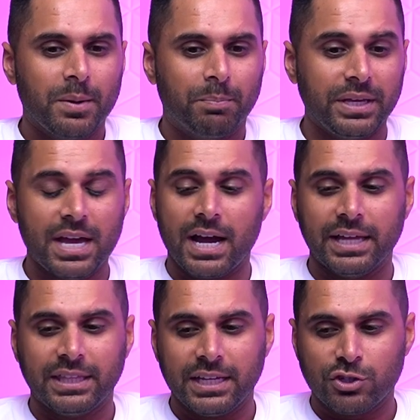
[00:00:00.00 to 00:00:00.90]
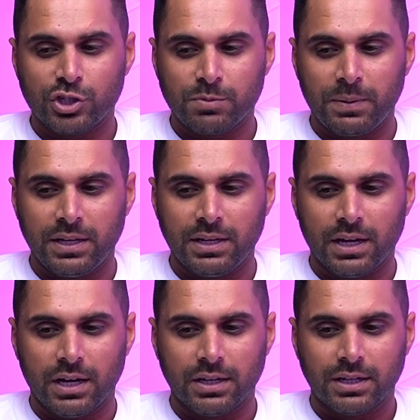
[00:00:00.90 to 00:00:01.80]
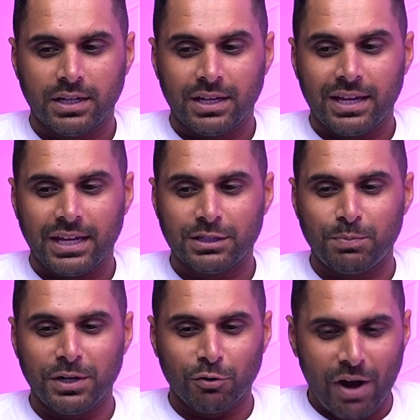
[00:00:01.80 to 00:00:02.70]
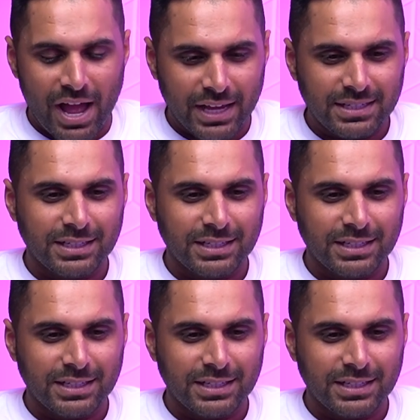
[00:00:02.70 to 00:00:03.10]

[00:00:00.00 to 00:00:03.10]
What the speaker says: But yeah, I think it's just been it's been a ride.